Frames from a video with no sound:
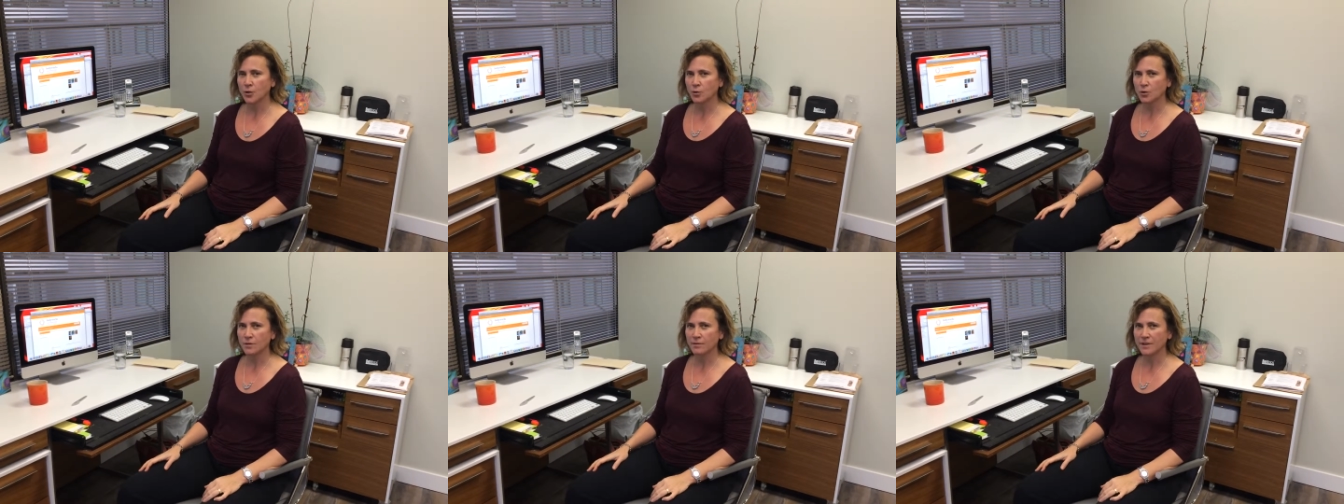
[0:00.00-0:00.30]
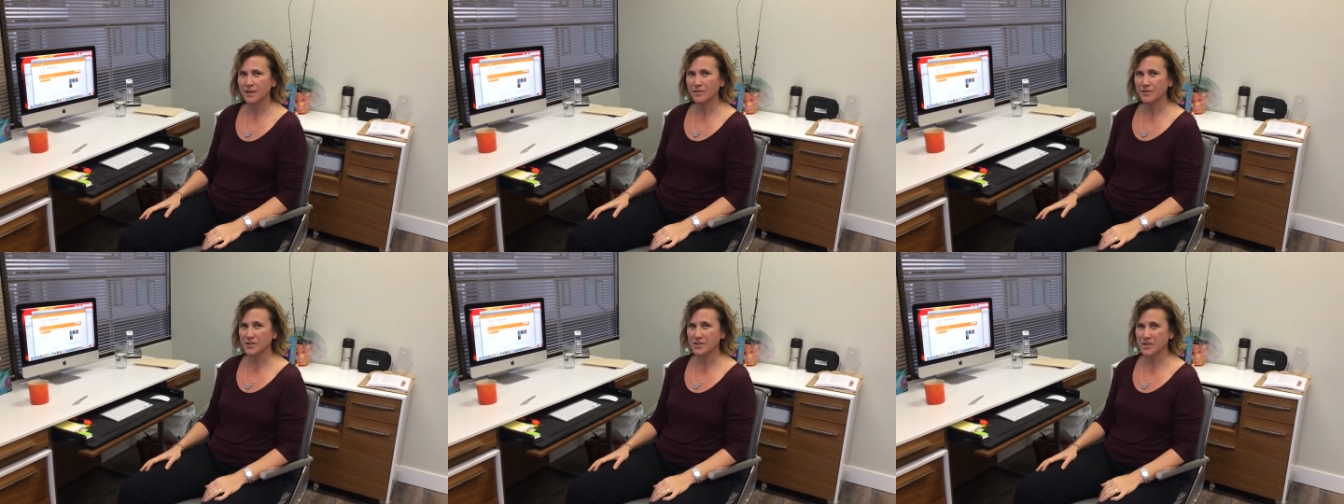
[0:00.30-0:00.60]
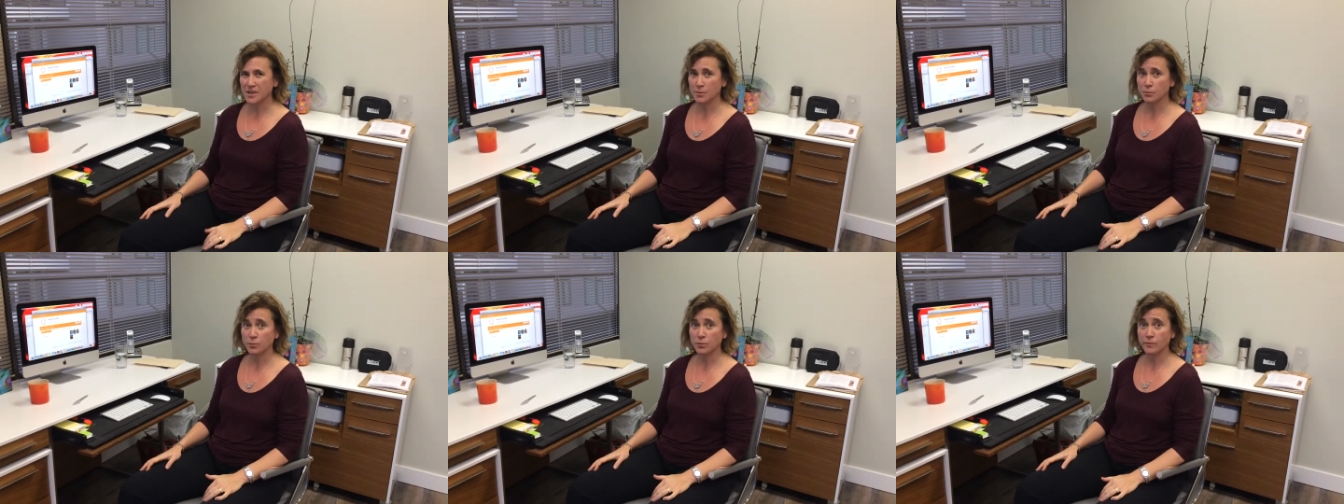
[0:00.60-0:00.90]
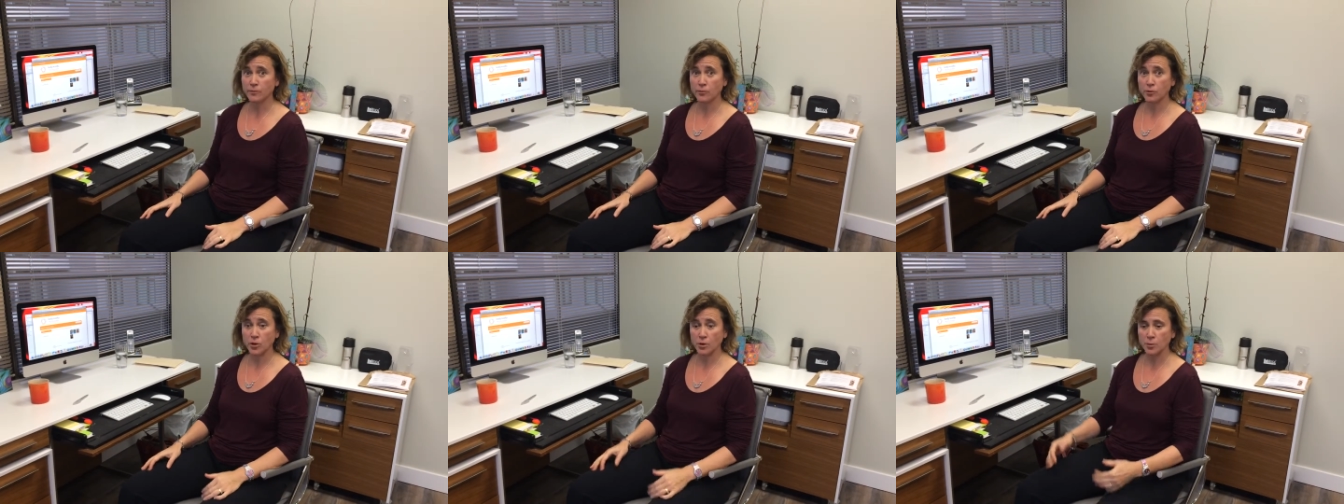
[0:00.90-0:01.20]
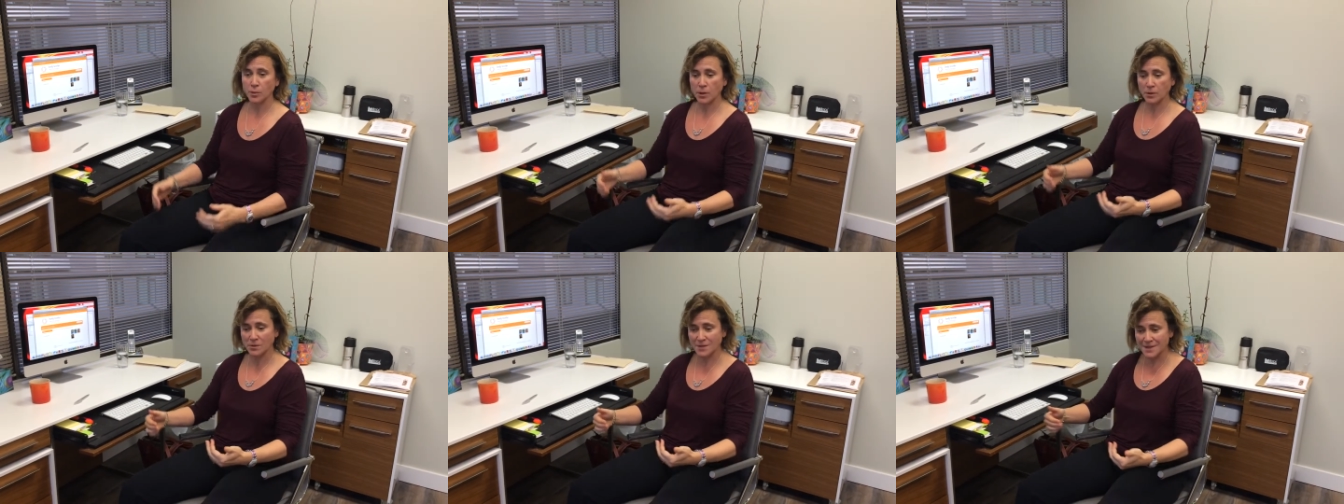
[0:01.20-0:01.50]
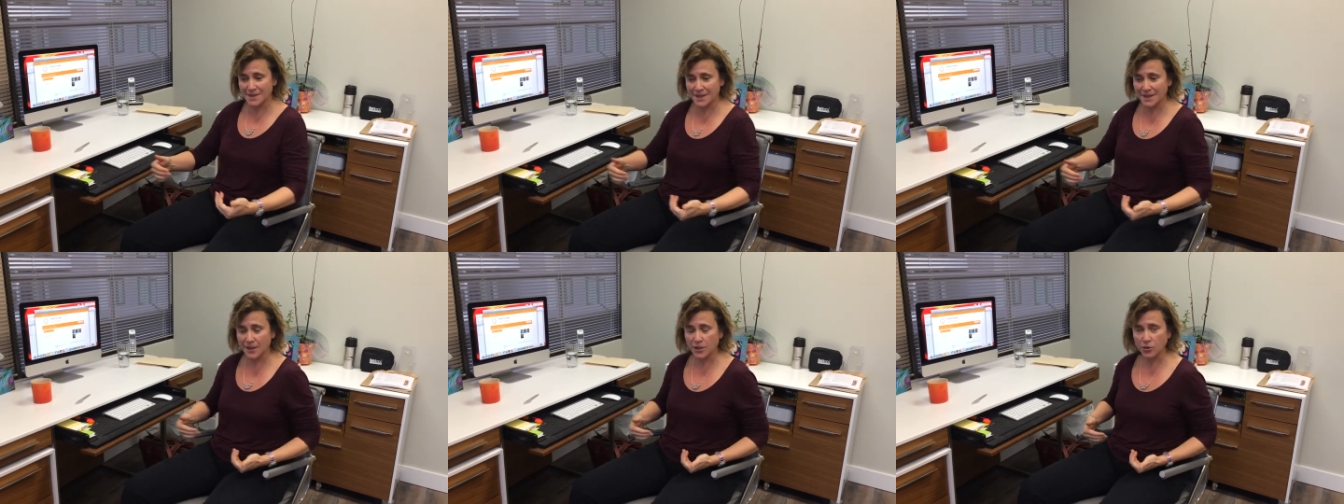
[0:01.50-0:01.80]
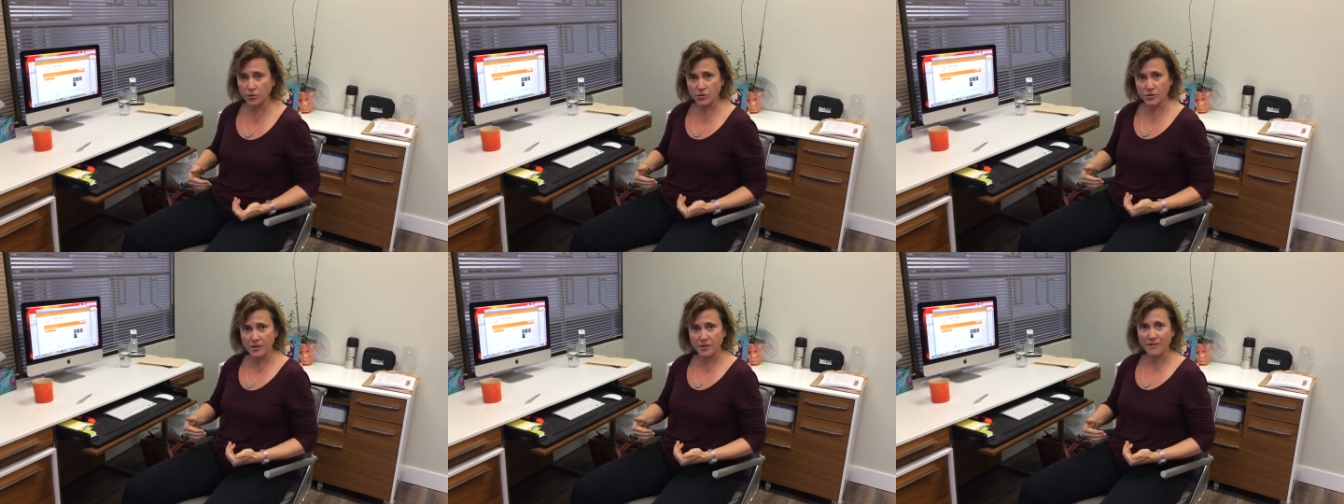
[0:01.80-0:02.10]
We've left a tip before about seating
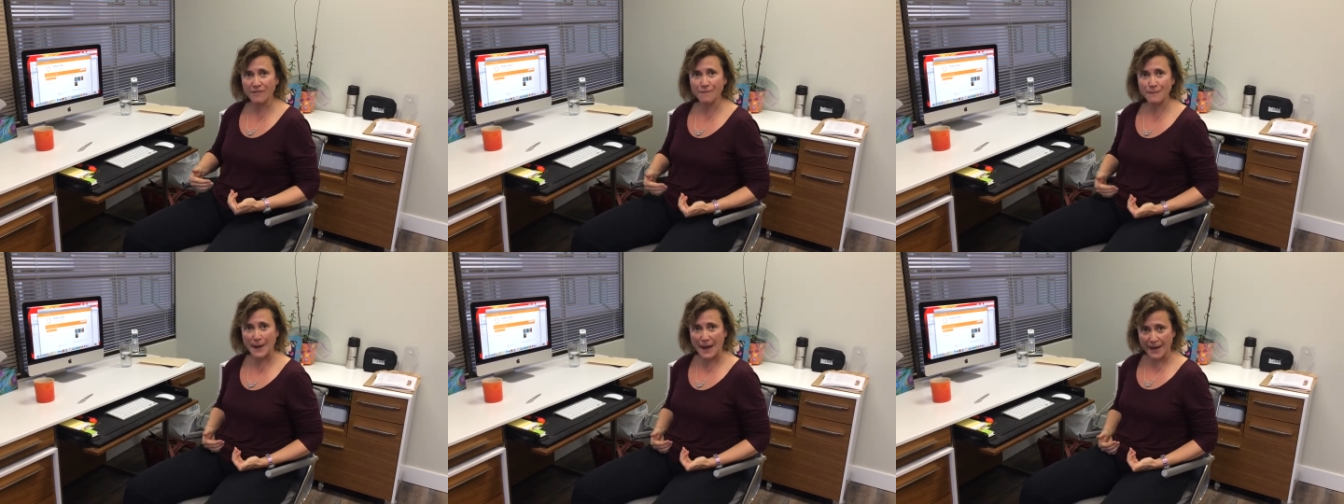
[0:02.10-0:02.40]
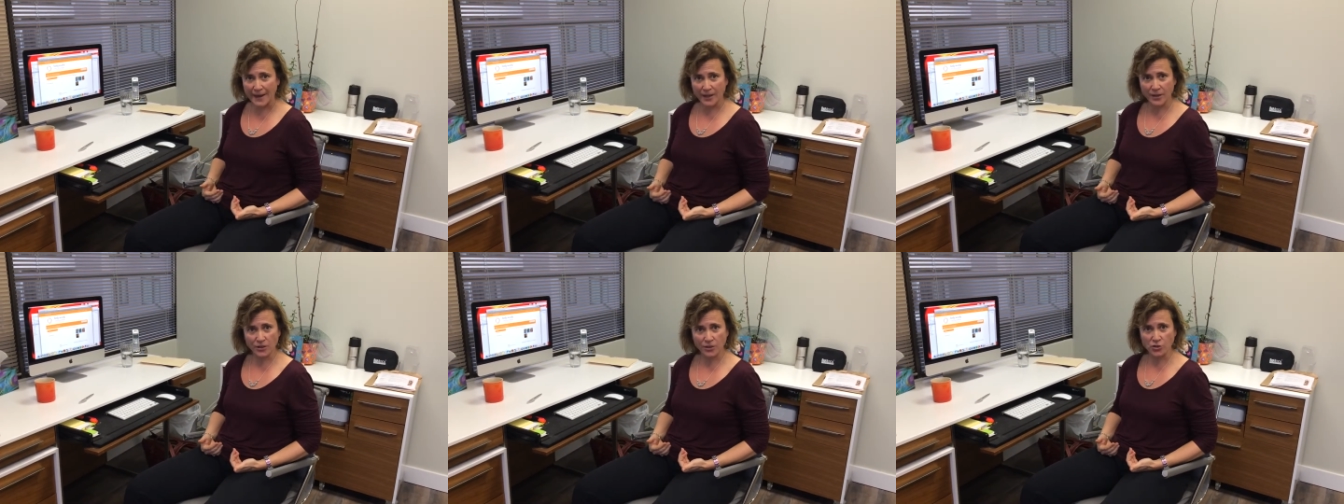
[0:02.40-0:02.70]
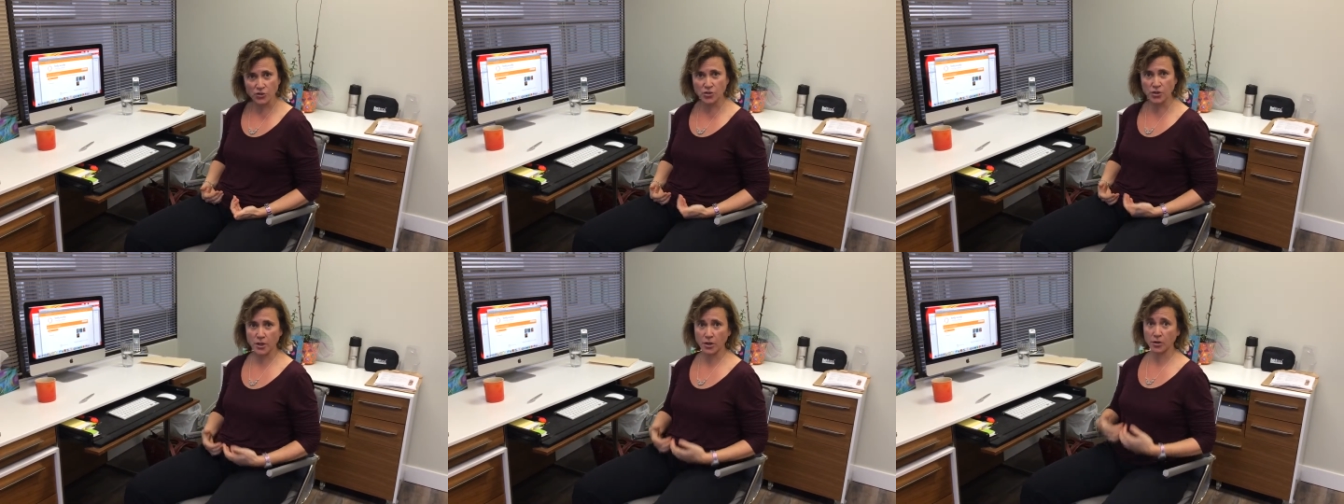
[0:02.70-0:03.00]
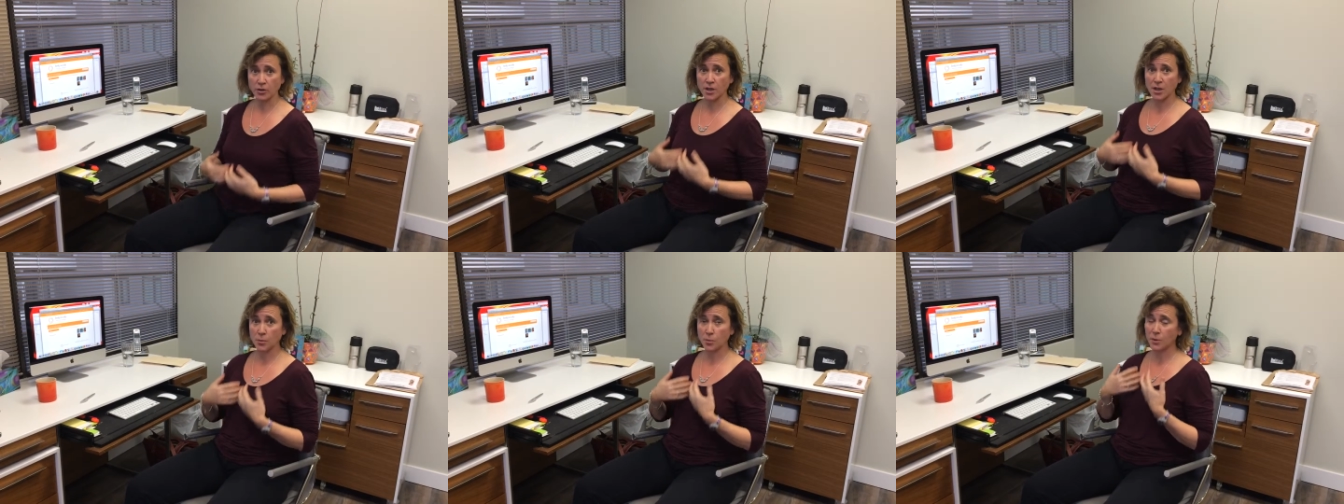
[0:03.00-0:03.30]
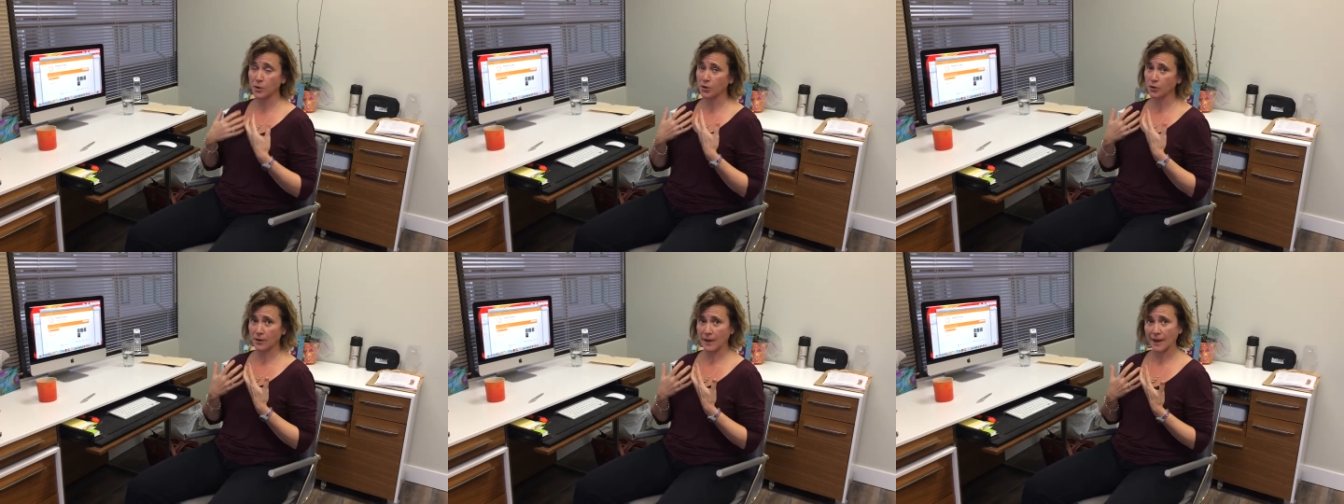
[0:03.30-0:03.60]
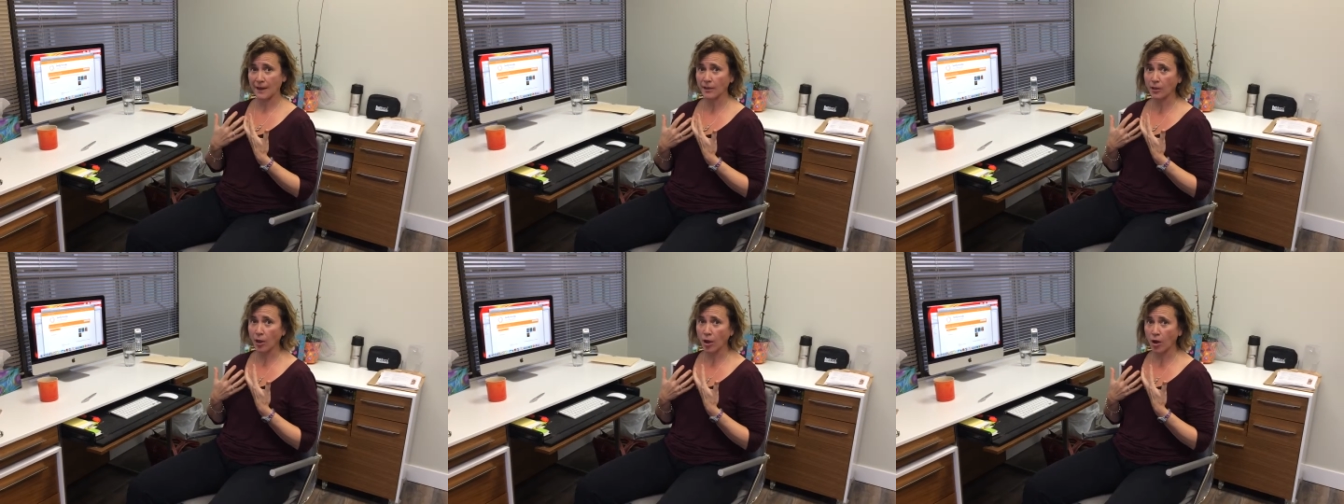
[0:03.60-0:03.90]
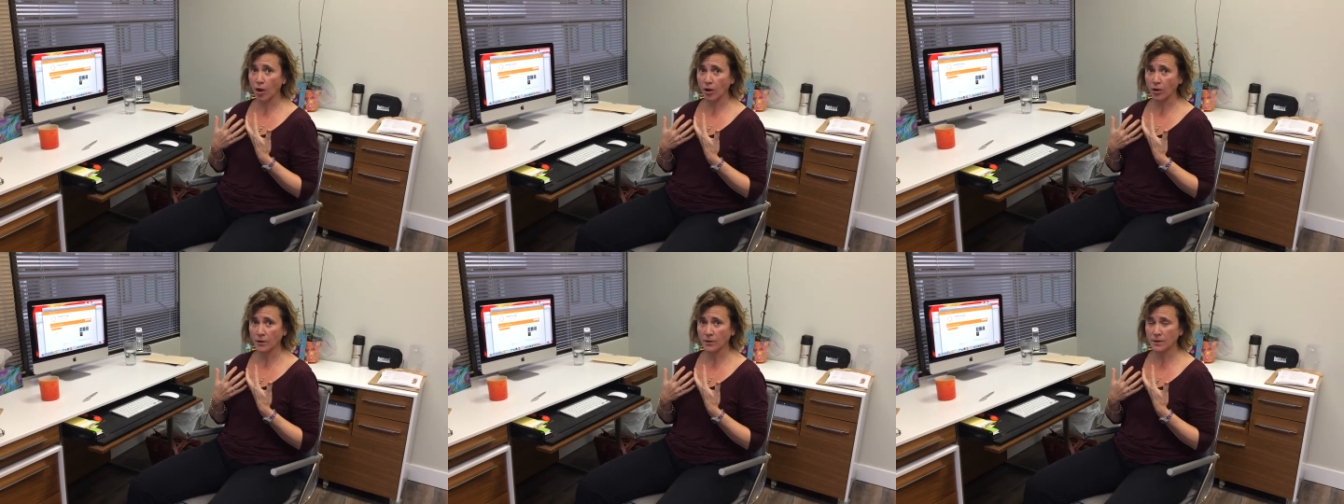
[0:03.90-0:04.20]
yourself back in the chair, keeping your neck
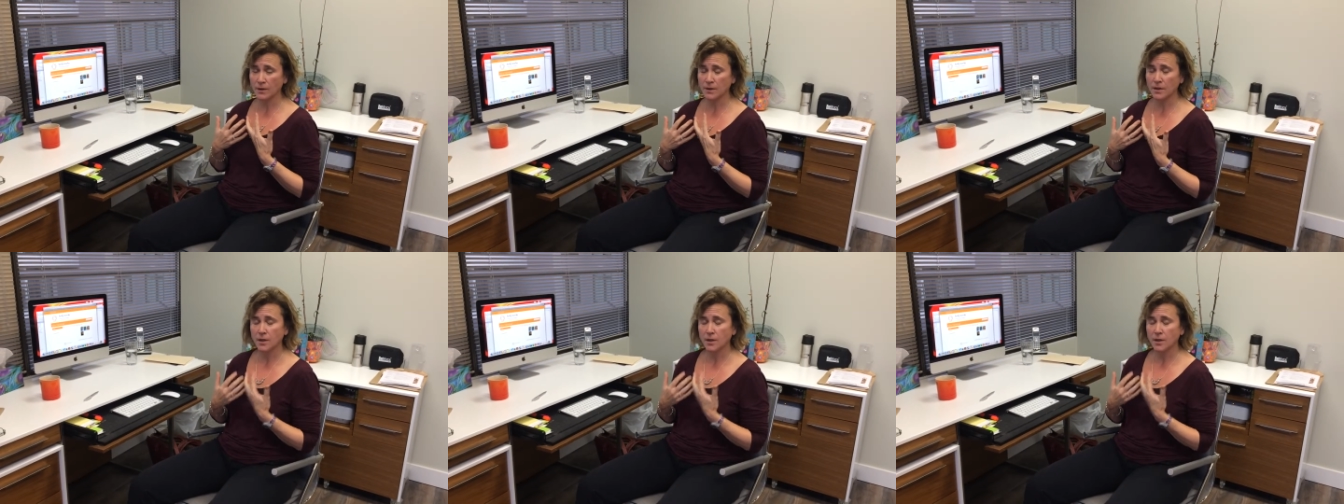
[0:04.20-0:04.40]
long.